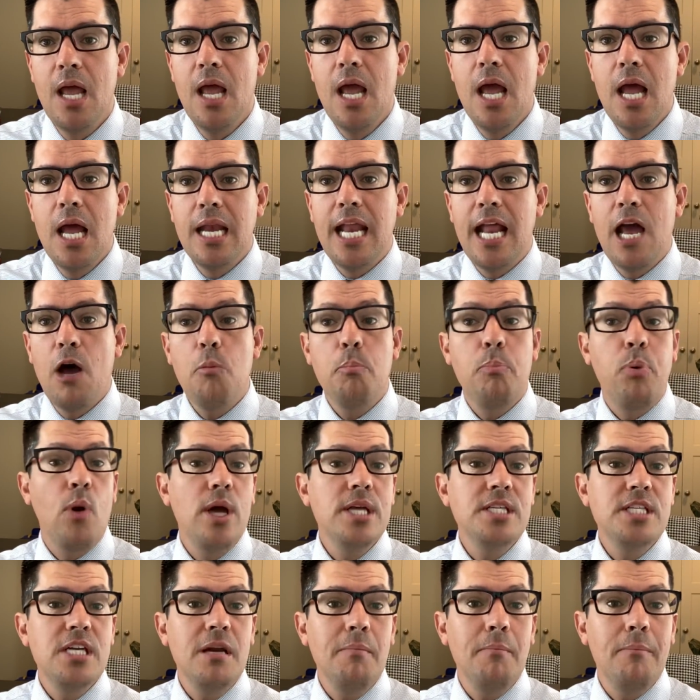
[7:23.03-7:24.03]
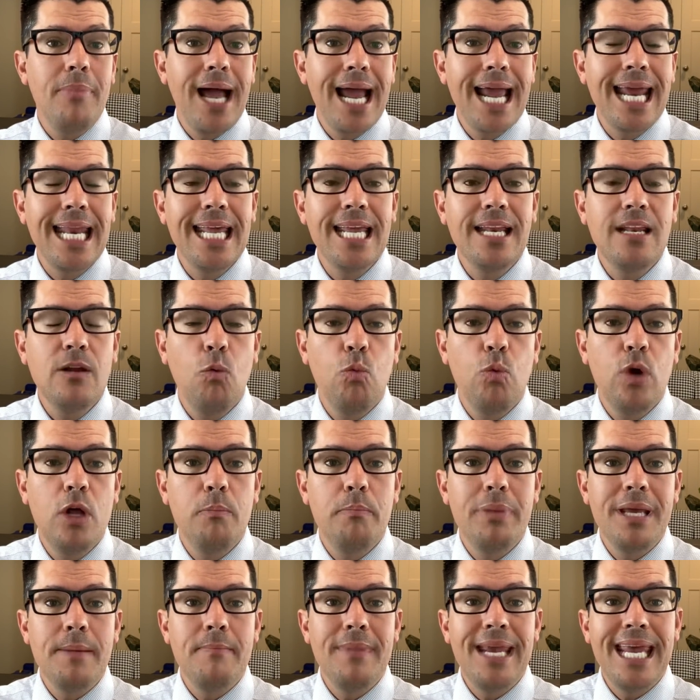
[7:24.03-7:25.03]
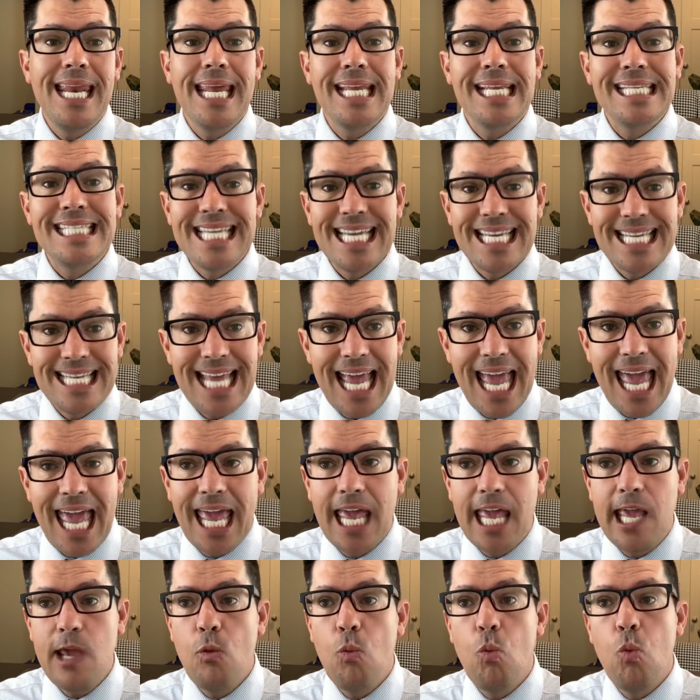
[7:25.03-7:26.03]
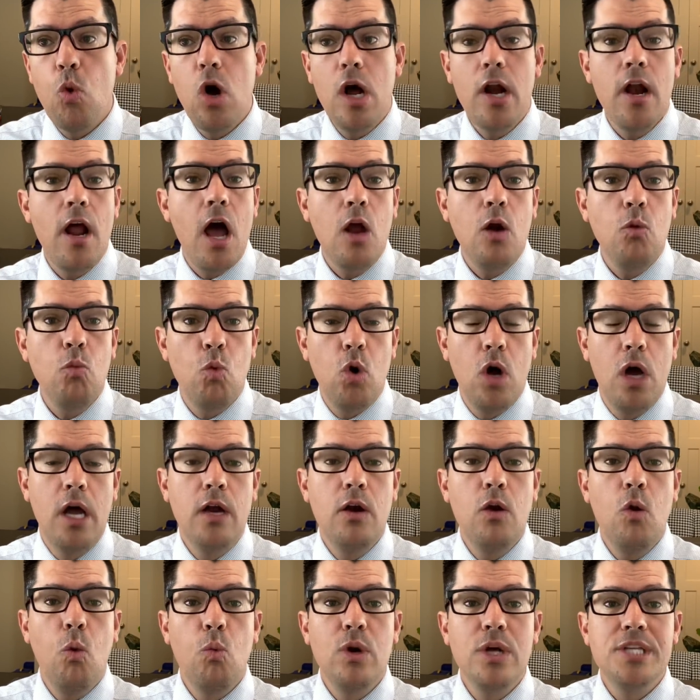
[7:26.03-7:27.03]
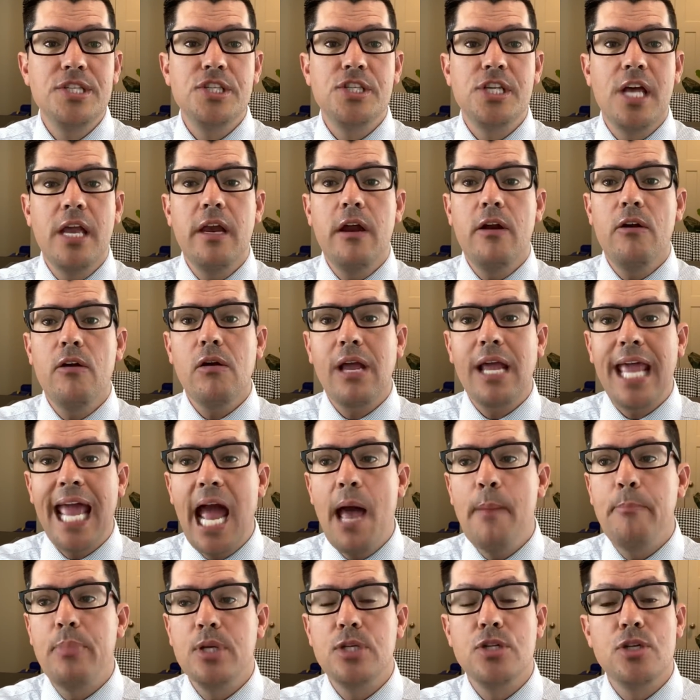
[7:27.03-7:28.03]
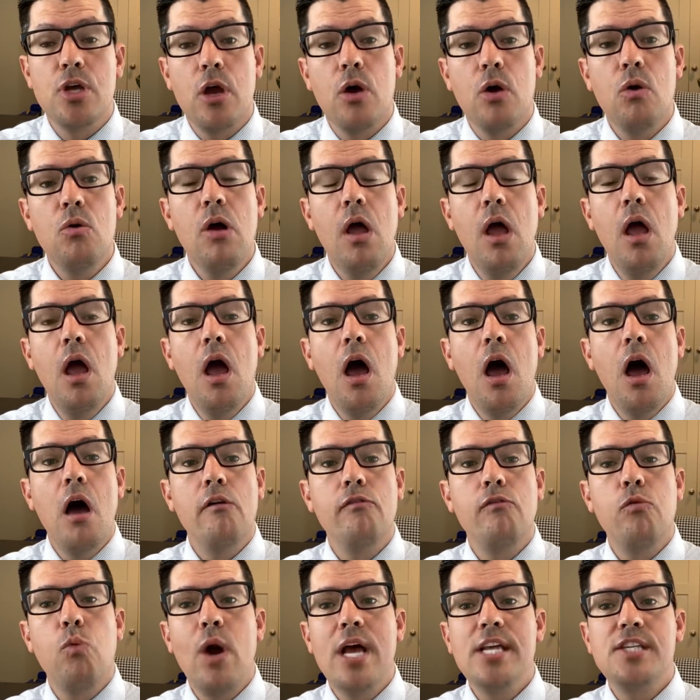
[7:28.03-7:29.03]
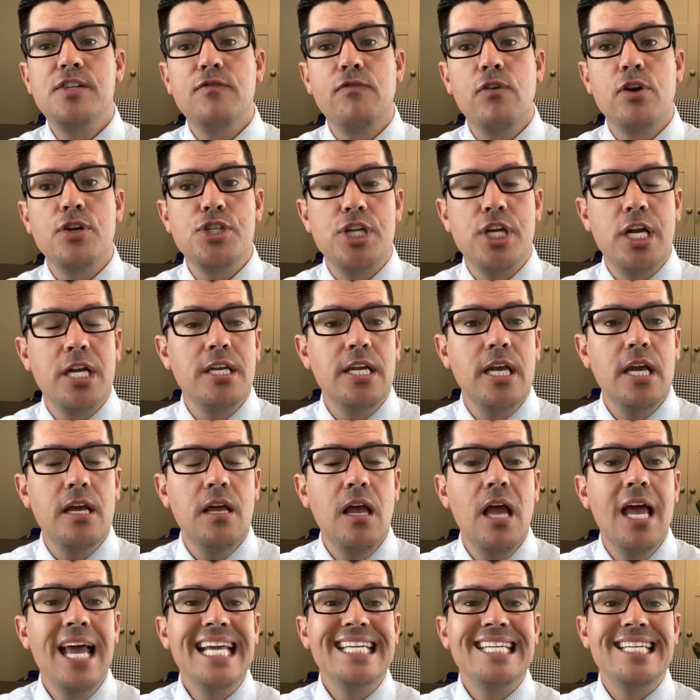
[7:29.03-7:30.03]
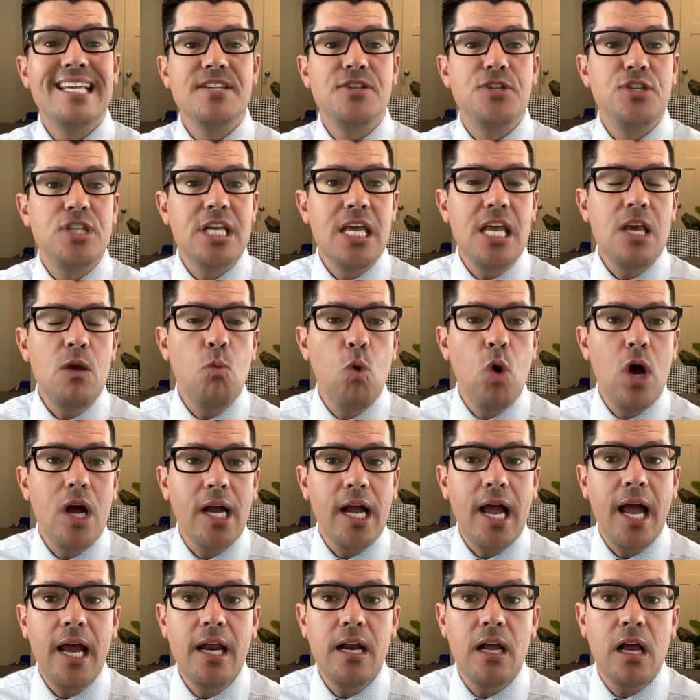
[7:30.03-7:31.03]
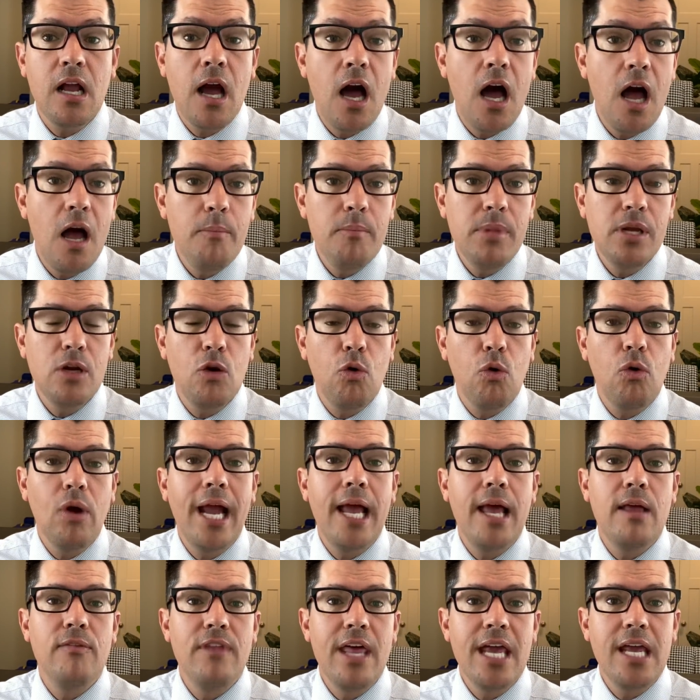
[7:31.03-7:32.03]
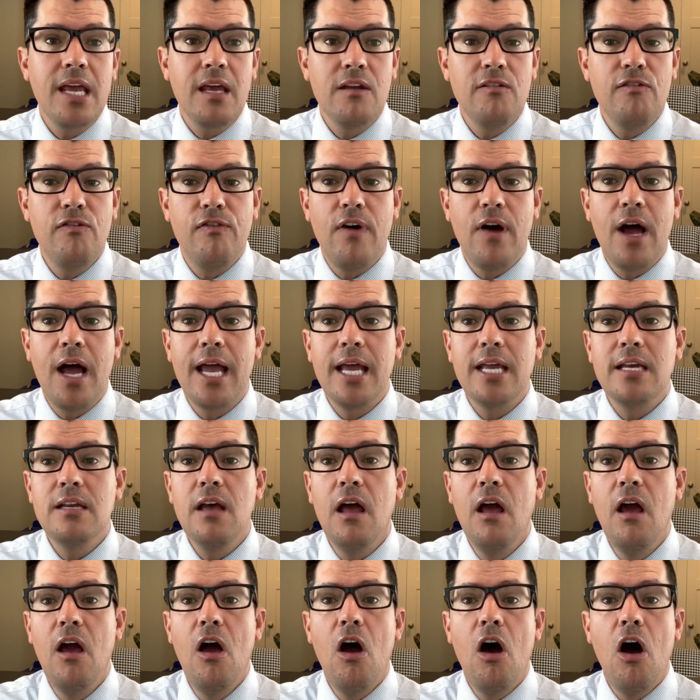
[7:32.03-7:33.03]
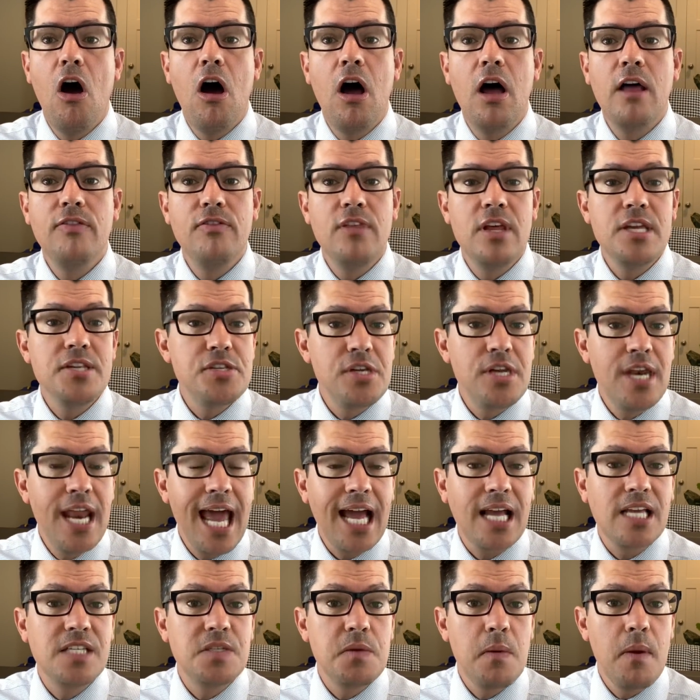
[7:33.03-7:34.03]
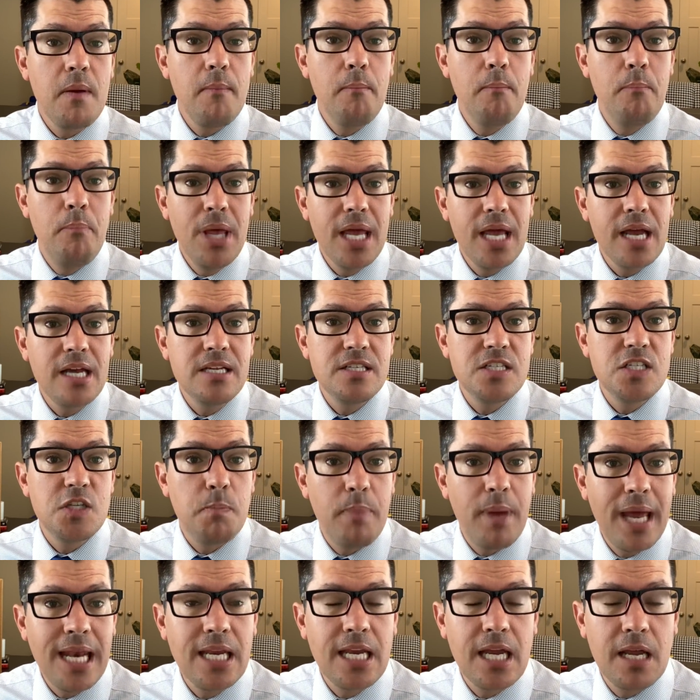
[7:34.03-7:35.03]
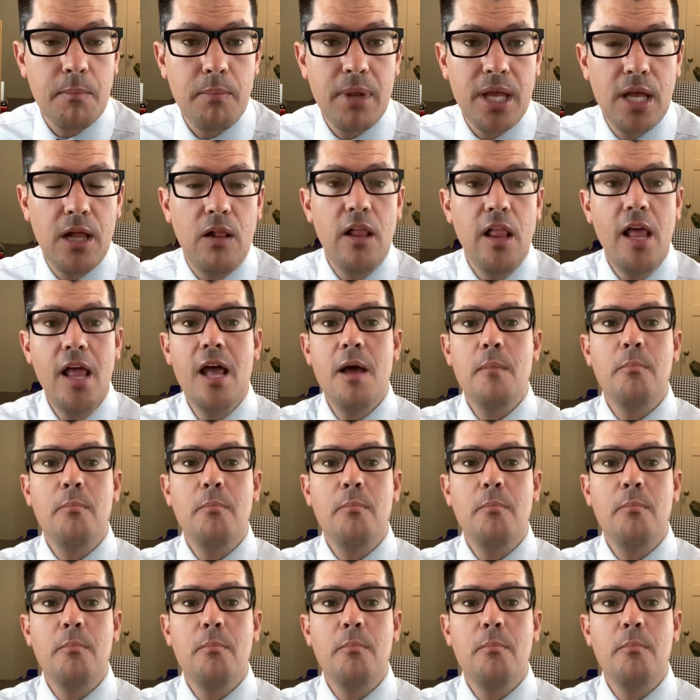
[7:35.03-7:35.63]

Now, President Biden will be meeting today one-on-one with Senator Capito of West Virginia to see what kind of common ground they can find on this next big spending bill.